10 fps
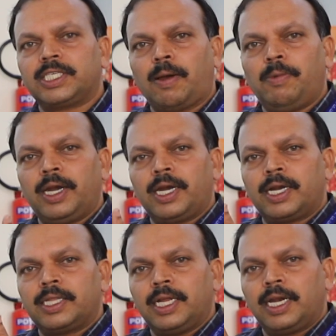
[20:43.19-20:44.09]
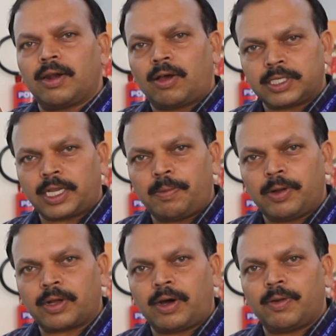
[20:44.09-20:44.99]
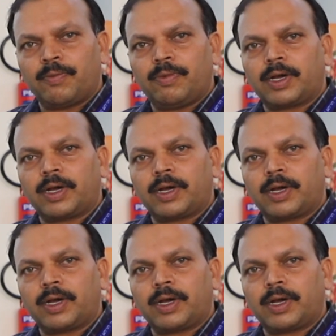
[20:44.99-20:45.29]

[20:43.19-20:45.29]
tabulated in the last tabular column,